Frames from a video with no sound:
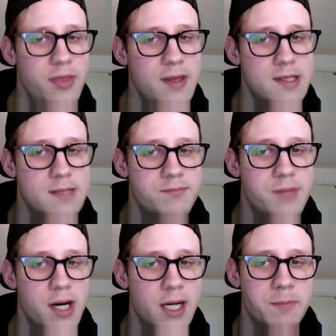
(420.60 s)
this
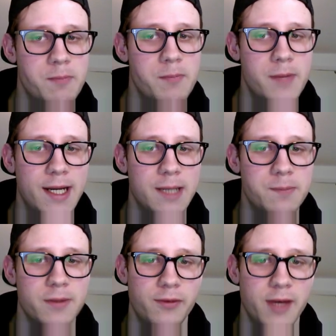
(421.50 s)
bug might be
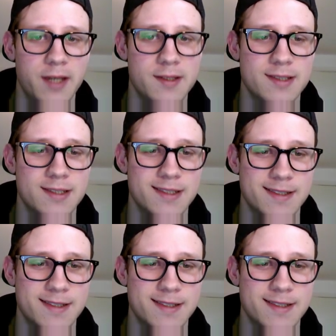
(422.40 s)
fixed.